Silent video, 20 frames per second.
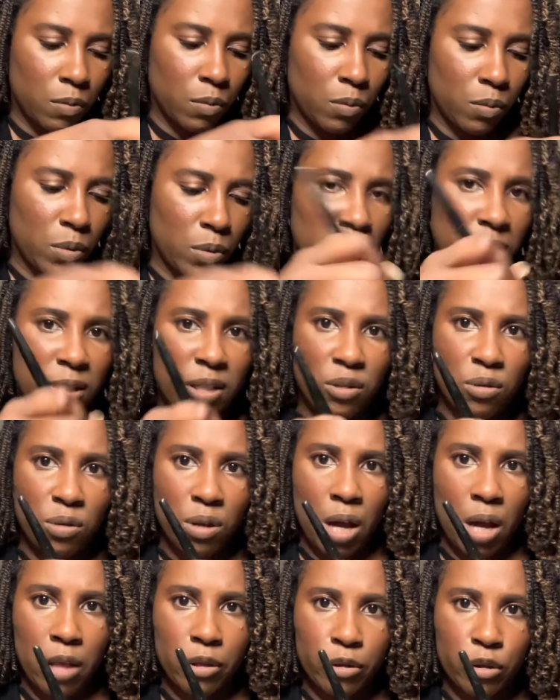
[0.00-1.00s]
One of these little
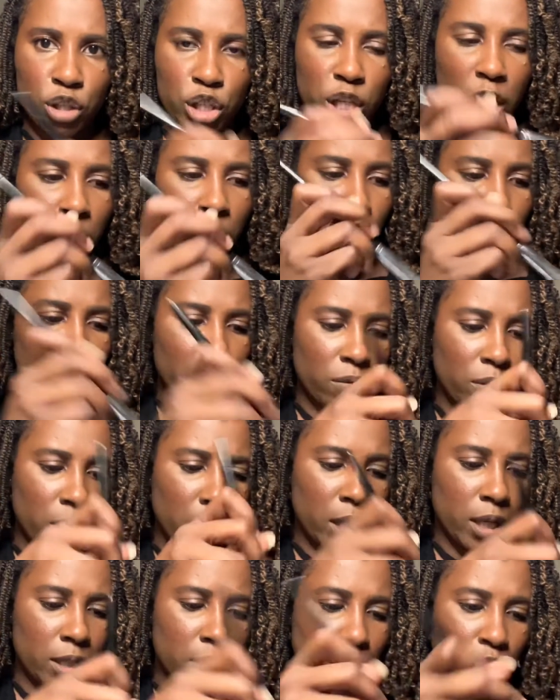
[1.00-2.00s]
color changer
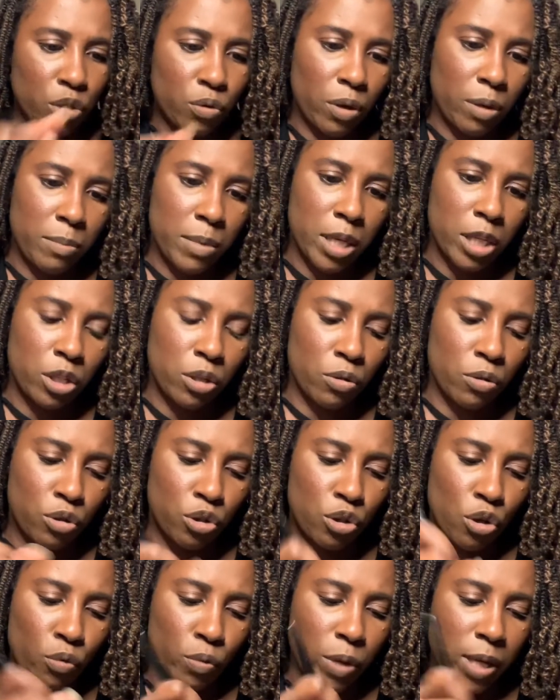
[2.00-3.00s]
things. I just want to make sure there's
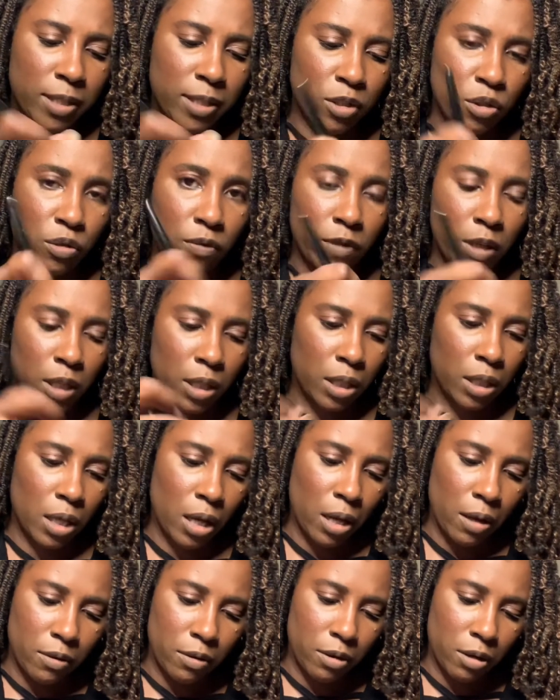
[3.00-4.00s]
no residue for any
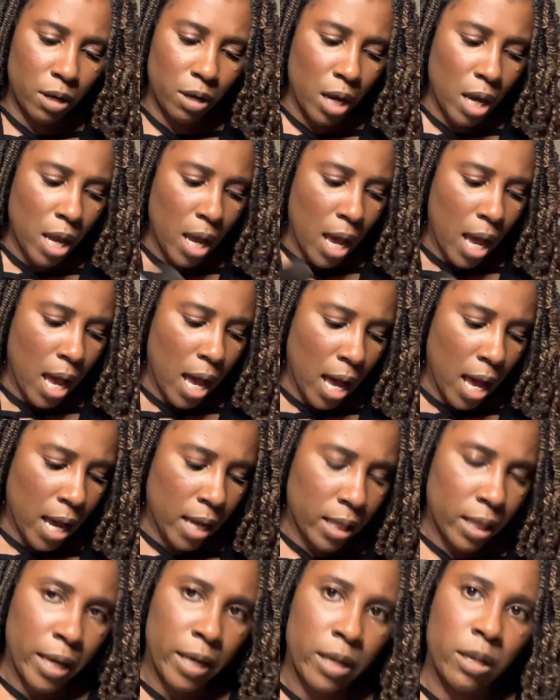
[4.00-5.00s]
other
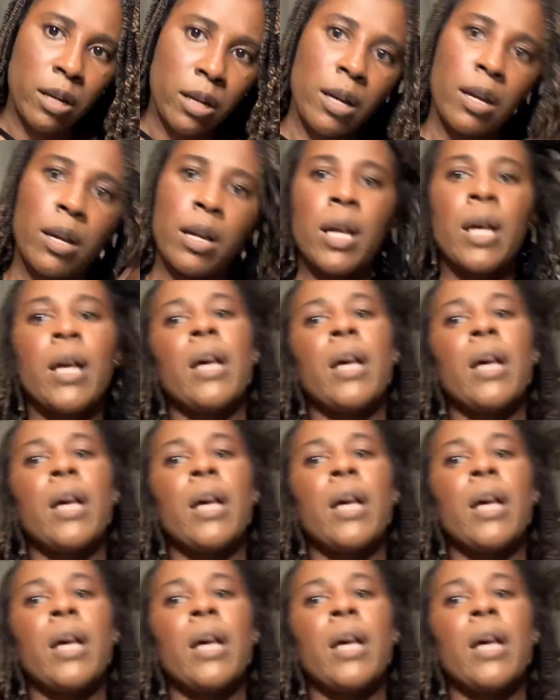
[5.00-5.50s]
highlighter.